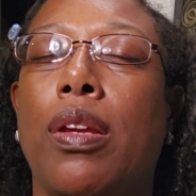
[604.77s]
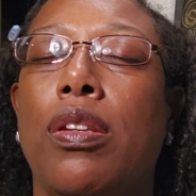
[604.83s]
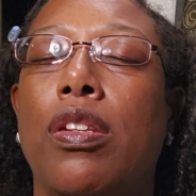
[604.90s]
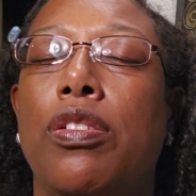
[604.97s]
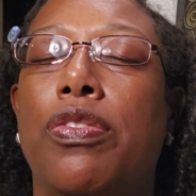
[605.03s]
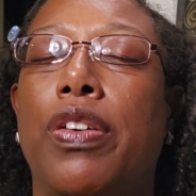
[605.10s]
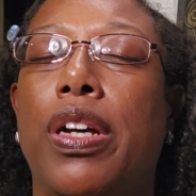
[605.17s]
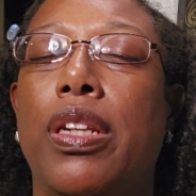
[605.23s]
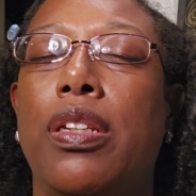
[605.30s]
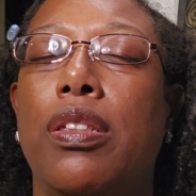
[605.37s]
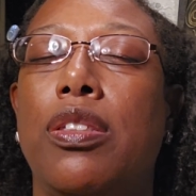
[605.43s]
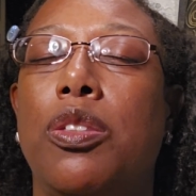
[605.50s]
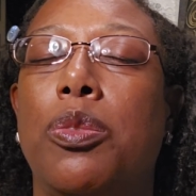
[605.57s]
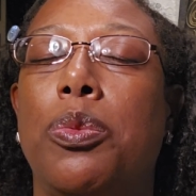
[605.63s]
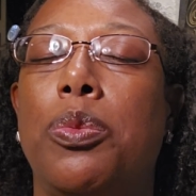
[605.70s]
to find
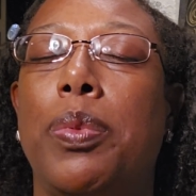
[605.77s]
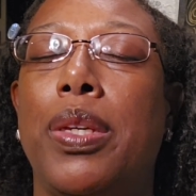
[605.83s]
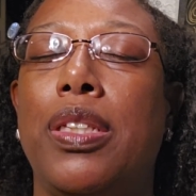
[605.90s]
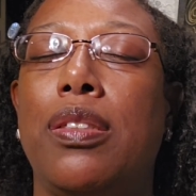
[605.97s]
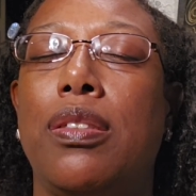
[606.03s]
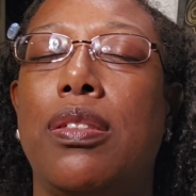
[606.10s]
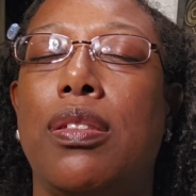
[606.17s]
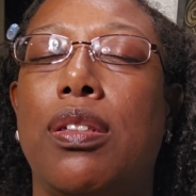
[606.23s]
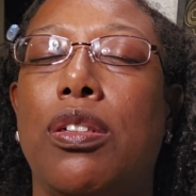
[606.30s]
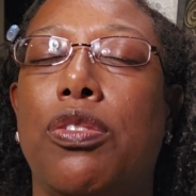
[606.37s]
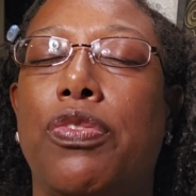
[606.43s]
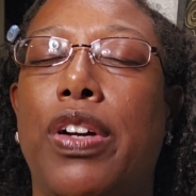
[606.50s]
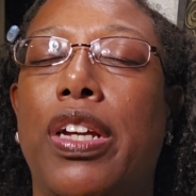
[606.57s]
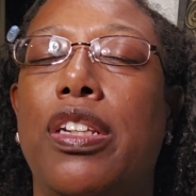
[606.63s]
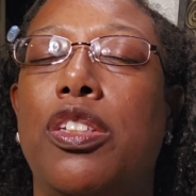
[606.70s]
its space or
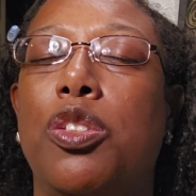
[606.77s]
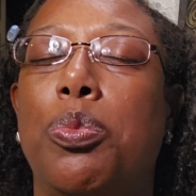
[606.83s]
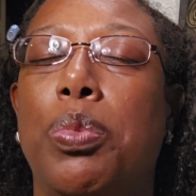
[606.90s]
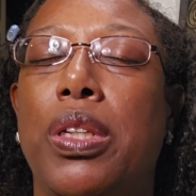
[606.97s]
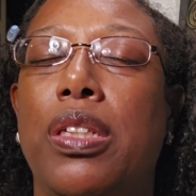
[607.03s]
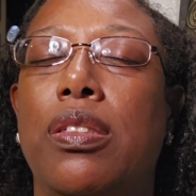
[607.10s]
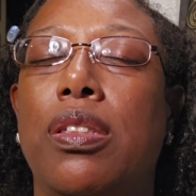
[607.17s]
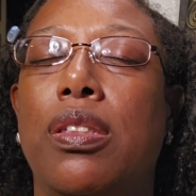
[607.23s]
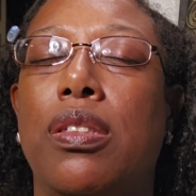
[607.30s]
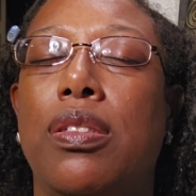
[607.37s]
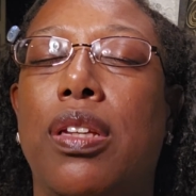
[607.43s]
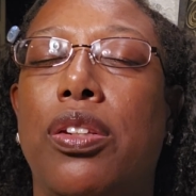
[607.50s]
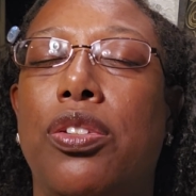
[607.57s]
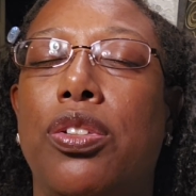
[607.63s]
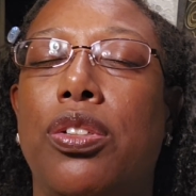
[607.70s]
find its place in the
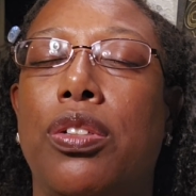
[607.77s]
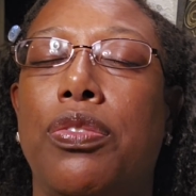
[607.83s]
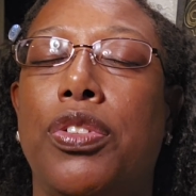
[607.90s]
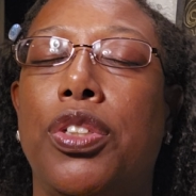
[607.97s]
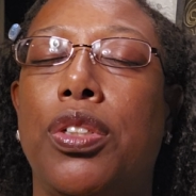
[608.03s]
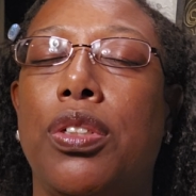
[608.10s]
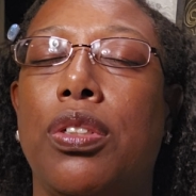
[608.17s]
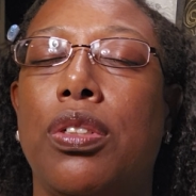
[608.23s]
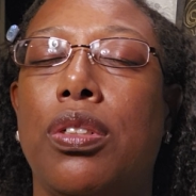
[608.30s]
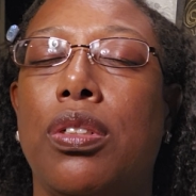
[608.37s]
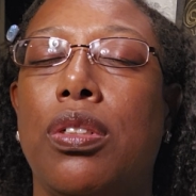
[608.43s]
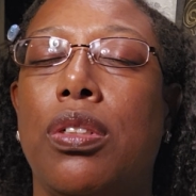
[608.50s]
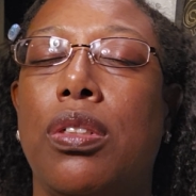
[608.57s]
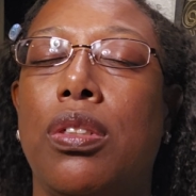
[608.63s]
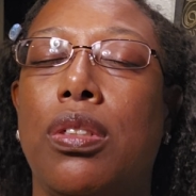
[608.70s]
center of your
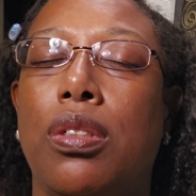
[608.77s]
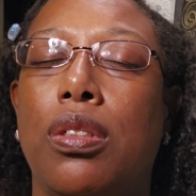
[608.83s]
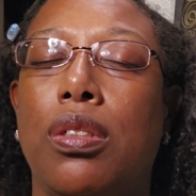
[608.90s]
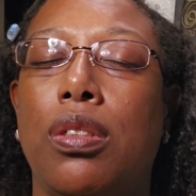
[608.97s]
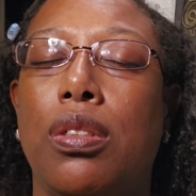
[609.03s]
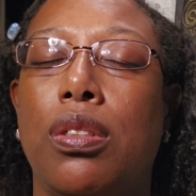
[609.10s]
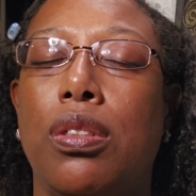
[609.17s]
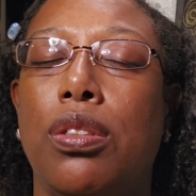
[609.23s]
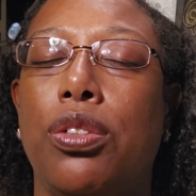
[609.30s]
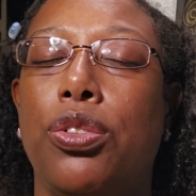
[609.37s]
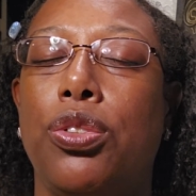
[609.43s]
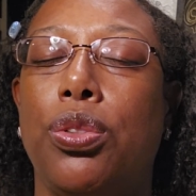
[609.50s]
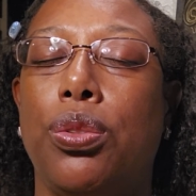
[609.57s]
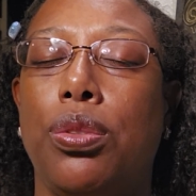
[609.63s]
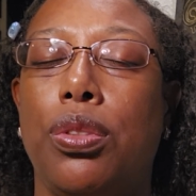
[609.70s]

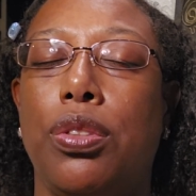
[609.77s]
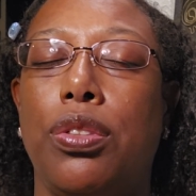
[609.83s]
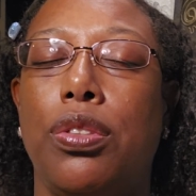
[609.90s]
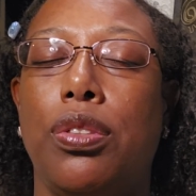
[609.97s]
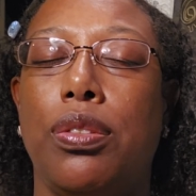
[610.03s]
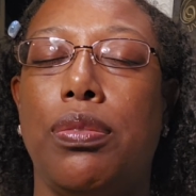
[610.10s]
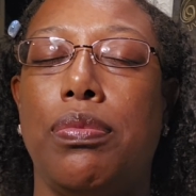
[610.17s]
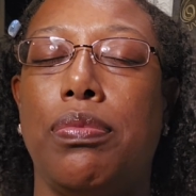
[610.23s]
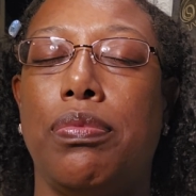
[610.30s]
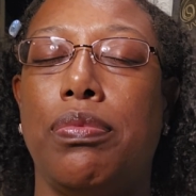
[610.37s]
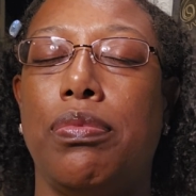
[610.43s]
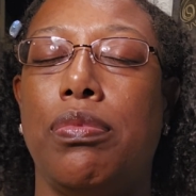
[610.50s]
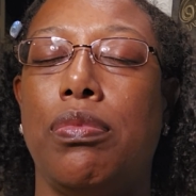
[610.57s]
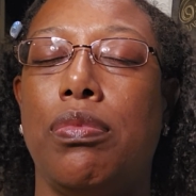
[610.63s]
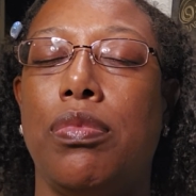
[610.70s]
shoulders.
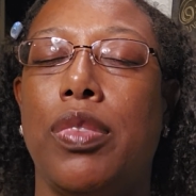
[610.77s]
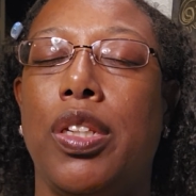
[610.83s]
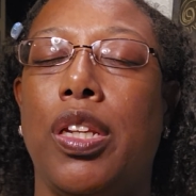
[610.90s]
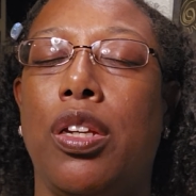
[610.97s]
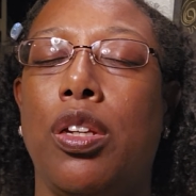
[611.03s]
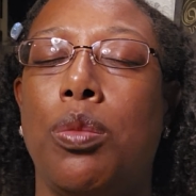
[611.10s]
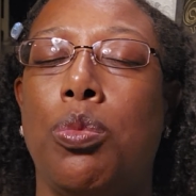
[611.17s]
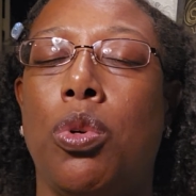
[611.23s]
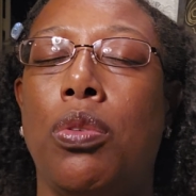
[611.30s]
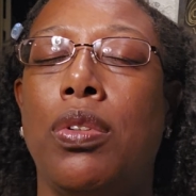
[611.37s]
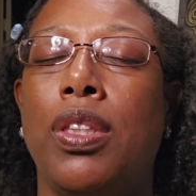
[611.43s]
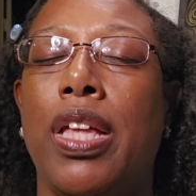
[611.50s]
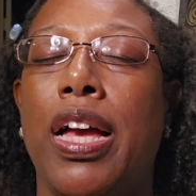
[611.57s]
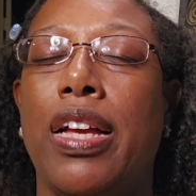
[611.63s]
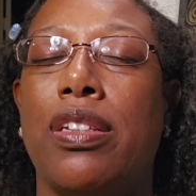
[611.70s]
And now you're more
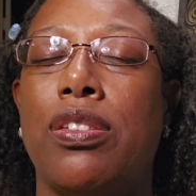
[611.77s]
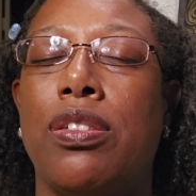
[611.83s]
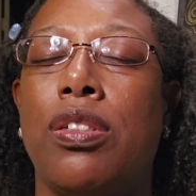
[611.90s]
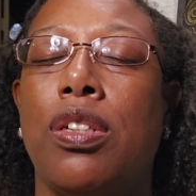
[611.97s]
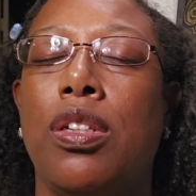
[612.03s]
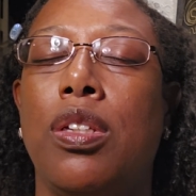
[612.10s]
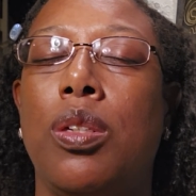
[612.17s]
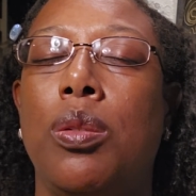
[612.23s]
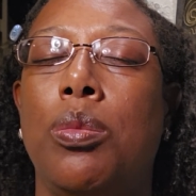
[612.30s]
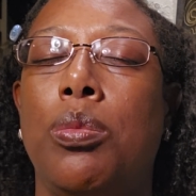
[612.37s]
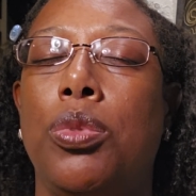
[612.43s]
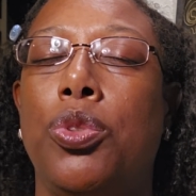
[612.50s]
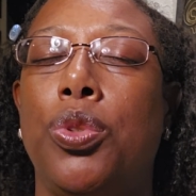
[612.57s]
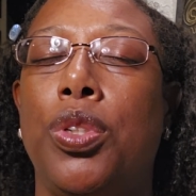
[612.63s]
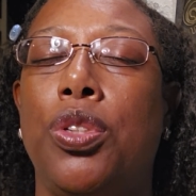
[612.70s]
relaxed
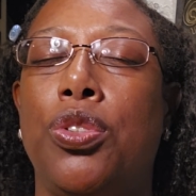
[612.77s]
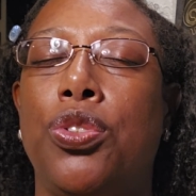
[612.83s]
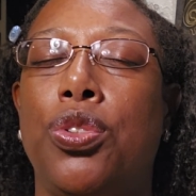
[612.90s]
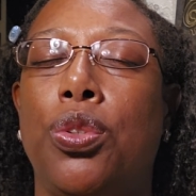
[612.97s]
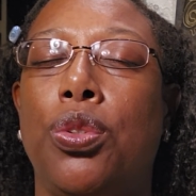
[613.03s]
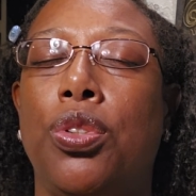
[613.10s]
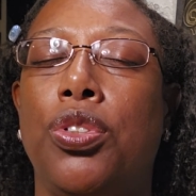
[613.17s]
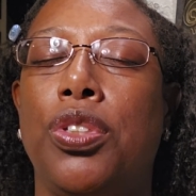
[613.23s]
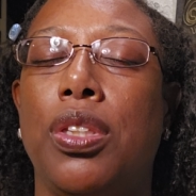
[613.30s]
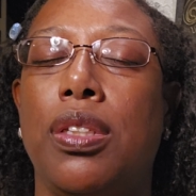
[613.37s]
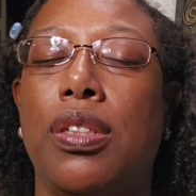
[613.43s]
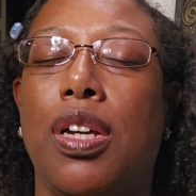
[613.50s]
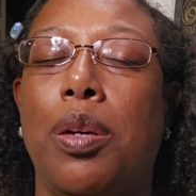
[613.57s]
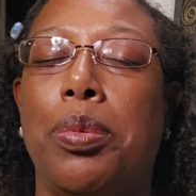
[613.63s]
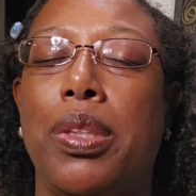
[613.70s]
between your shoulders and the
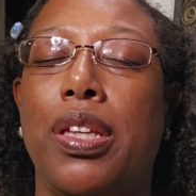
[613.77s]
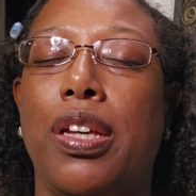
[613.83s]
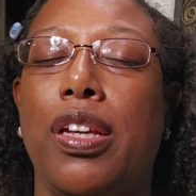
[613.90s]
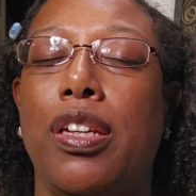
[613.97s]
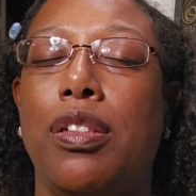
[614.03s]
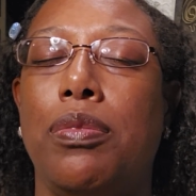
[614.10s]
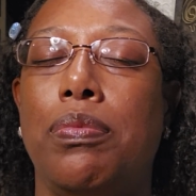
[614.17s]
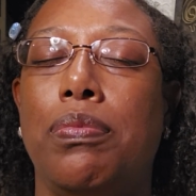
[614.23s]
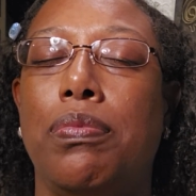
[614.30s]
top of the head.